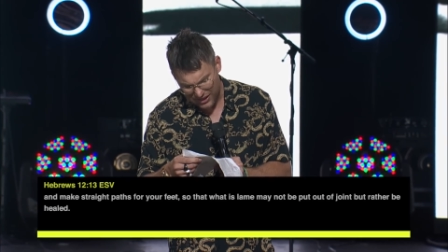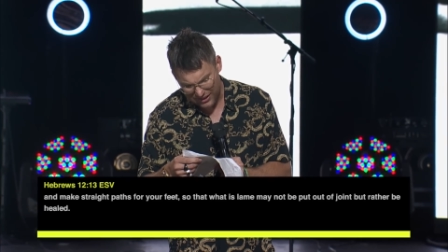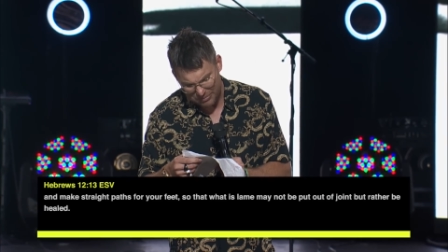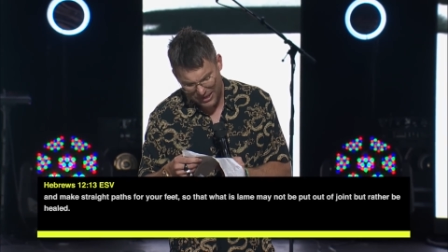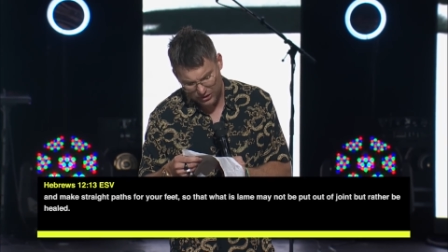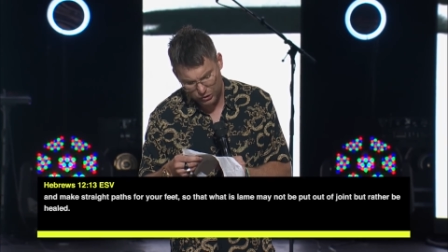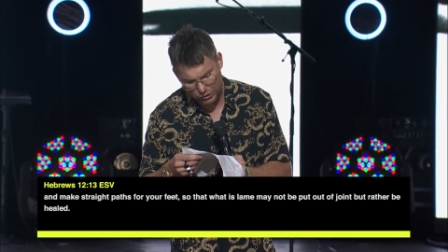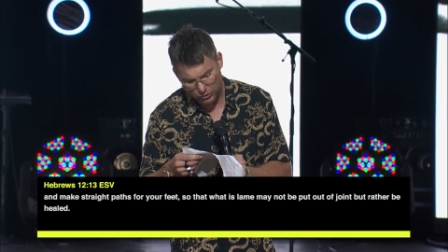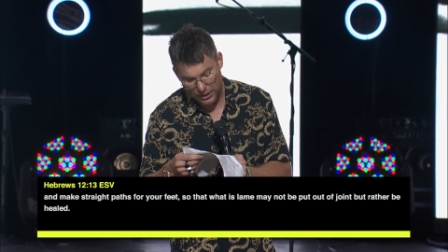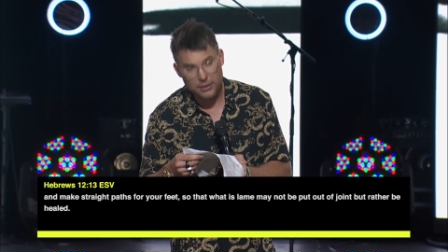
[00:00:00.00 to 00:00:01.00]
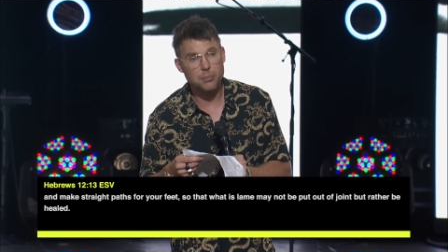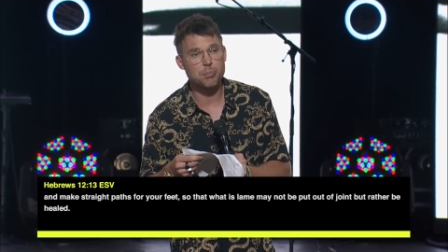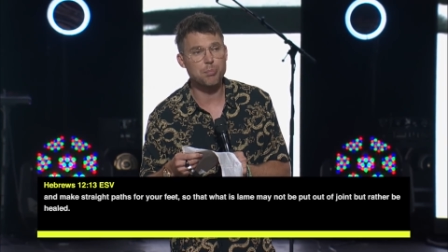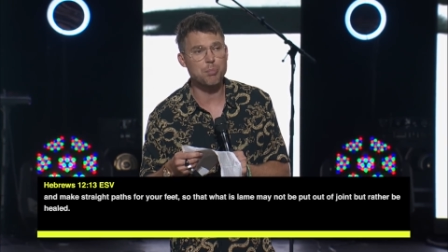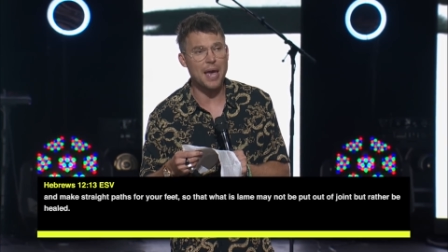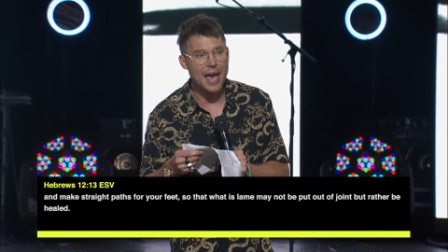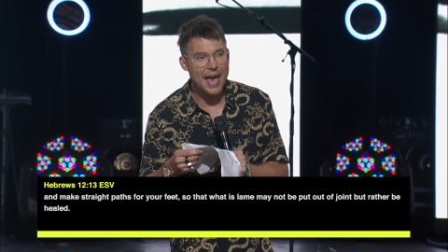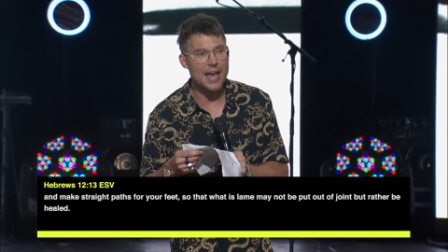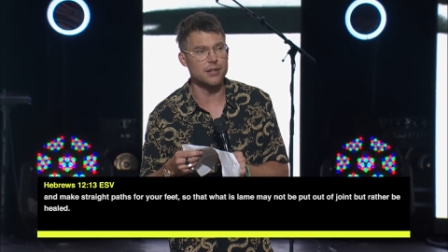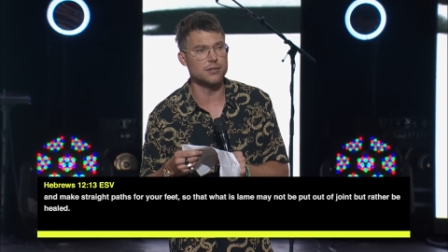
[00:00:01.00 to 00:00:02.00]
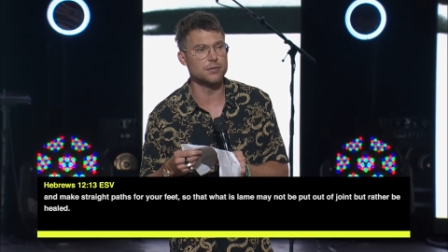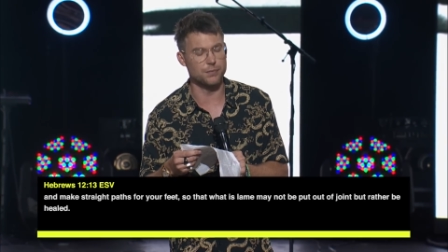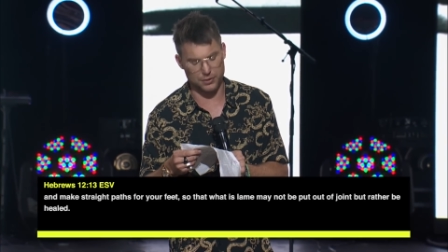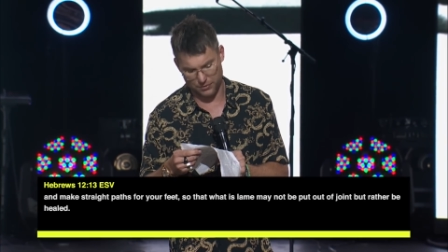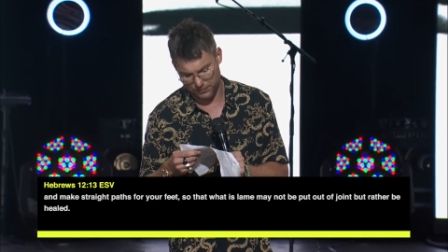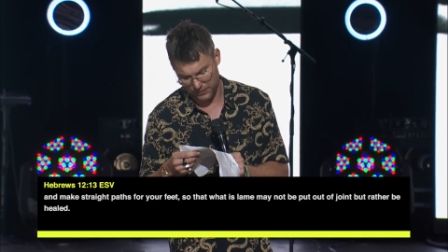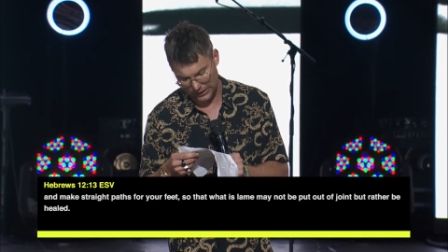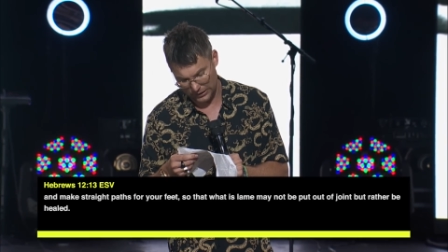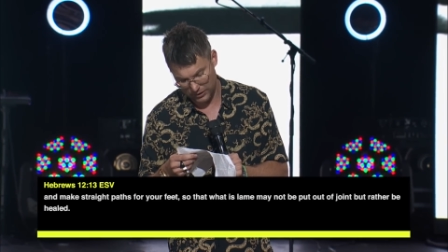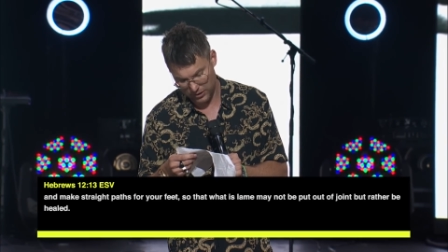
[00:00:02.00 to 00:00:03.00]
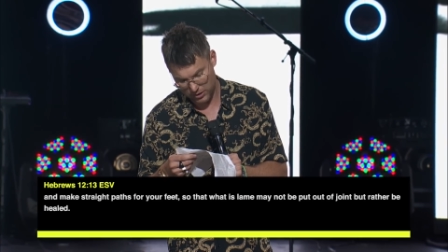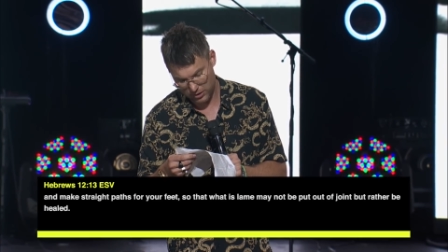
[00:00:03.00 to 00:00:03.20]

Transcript: and make straight paths for your feet.